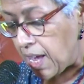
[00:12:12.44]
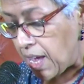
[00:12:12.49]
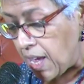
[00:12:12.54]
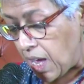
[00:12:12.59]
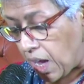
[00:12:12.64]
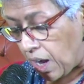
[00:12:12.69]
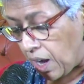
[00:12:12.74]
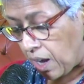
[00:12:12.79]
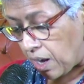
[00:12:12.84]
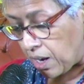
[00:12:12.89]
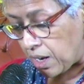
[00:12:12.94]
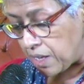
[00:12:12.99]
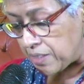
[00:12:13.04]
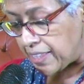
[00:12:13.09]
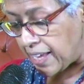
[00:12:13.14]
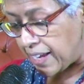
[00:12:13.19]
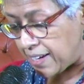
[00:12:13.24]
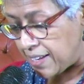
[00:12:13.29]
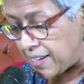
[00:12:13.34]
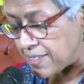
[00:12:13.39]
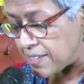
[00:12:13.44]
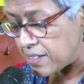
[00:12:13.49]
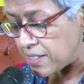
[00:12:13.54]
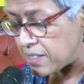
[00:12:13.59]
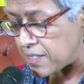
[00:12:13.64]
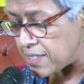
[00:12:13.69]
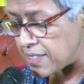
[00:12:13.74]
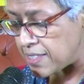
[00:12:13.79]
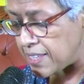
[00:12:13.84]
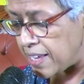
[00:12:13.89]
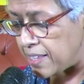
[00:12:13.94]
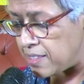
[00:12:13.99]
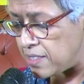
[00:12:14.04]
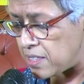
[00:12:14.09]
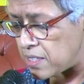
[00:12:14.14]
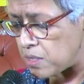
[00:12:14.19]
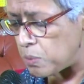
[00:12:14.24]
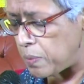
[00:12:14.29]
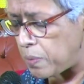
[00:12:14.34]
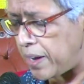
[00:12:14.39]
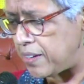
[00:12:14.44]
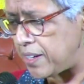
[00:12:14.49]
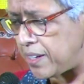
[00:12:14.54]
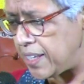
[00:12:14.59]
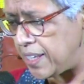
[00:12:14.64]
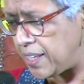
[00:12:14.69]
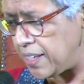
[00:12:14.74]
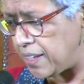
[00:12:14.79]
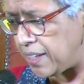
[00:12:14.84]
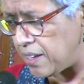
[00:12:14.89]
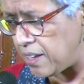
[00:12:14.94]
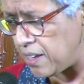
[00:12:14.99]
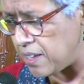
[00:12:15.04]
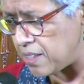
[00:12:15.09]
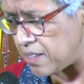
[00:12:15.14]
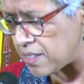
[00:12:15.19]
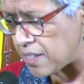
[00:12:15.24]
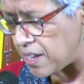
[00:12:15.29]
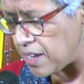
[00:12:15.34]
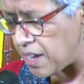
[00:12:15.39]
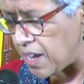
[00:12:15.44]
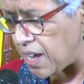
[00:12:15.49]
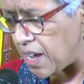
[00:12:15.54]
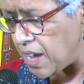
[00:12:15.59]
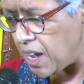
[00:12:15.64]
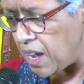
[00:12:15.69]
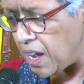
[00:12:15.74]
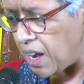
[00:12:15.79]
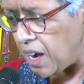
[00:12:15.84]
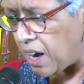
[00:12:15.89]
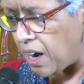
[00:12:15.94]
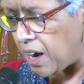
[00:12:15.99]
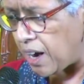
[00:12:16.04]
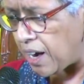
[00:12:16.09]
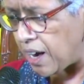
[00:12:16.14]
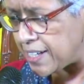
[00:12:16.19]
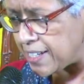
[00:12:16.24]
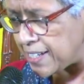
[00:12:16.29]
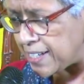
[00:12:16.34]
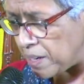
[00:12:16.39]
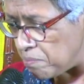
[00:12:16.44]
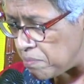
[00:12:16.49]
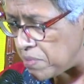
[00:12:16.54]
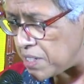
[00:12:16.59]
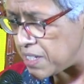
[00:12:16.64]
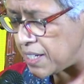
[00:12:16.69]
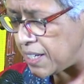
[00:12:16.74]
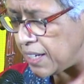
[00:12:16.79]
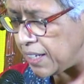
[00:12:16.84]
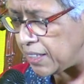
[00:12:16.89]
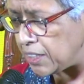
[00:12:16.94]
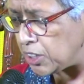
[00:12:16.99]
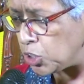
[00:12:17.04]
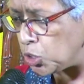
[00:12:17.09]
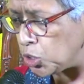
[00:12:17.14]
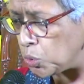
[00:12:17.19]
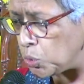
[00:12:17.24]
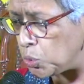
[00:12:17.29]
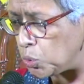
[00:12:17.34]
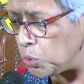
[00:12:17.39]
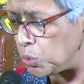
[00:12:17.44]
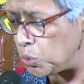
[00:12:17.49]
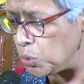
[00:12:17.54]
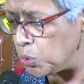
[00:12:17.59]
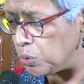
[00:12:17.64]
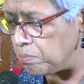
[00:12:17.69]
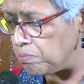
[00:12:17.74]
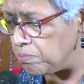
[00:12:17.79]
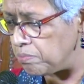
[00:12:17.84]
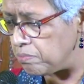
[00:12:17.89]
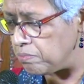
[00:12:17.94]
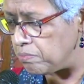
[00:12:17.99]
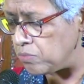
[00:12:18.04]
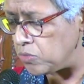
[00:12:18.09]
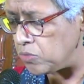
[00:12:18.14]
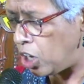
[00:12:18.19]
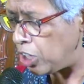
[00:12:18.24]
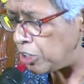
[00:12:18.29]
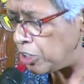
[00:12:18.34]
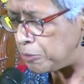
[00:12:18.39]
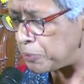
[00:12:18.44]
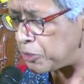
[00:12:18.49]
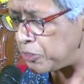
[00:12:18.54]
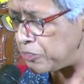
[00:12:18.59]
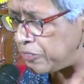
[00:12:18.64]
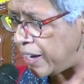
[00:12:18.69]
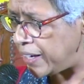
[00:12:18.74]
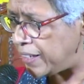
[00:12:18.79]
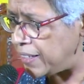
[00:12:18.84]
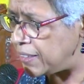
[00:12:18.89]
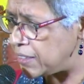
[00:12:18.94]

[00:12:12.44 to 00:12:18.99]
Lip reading: There is a sense where he is attempting to not provide us